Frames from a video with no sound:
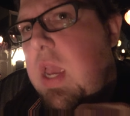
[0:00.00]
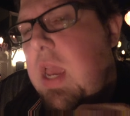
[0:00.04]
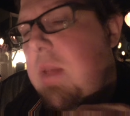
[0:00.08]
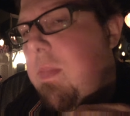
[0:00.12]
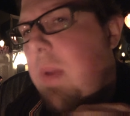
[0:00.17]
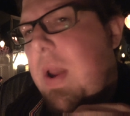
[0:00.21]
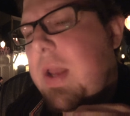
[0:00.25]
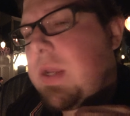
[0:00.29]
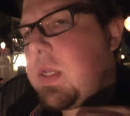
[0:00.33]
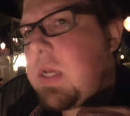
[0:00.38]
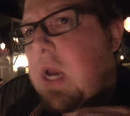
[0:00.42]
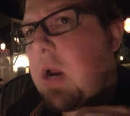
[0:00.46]
in
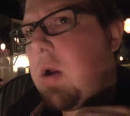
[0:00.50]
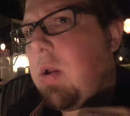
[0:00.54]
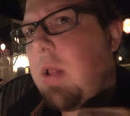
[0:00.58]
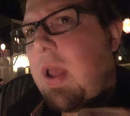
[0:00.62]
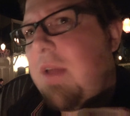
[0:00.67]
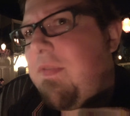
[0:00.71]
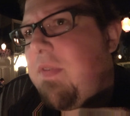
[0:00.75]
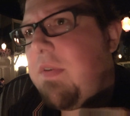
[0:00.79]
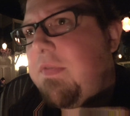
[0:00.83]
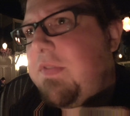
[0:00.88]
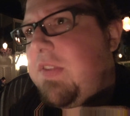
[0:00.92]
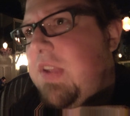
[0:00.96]
my entire
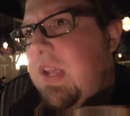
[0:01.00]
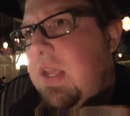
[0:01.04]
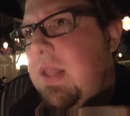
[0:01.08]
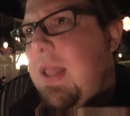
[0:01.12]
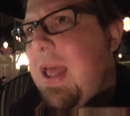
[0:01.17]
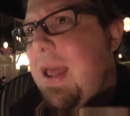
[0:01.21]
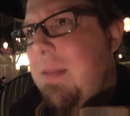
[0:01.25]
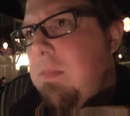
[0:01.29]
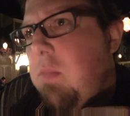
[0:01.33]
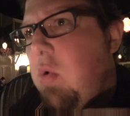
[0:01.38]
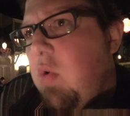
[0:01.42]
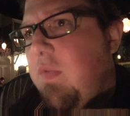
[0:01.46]
life, I've seen
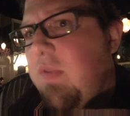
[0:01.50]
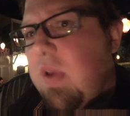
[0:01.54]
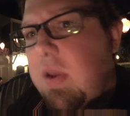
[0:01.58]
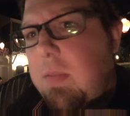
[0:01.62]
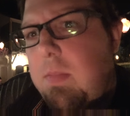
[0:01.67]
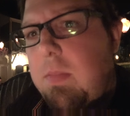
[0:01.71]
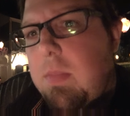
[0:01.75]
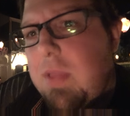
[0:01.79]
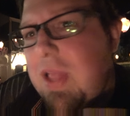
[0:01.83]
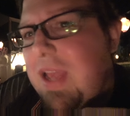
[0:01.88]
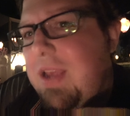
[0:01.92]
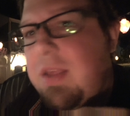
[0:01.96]
that
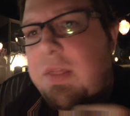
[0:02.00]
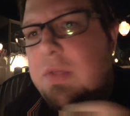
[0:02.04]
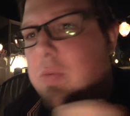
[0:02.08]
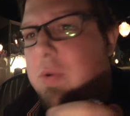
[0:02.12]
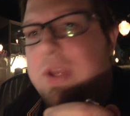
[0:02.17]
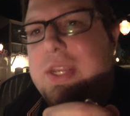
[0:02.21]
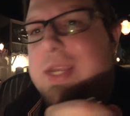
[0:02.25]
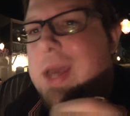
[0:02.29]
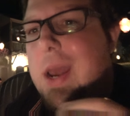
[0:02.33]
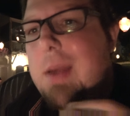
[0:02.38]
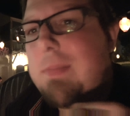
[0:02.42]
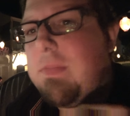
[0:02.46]
moving like
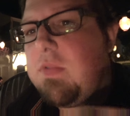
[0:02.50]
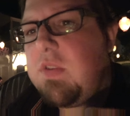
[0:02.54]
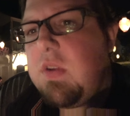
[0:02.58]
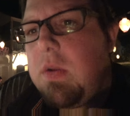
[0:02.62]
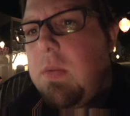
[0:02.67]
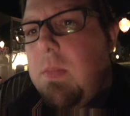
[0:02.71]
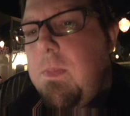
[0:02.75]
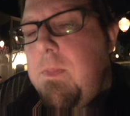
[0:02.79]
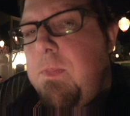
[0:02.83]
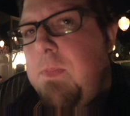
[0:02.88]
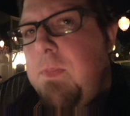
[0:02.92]
3 times.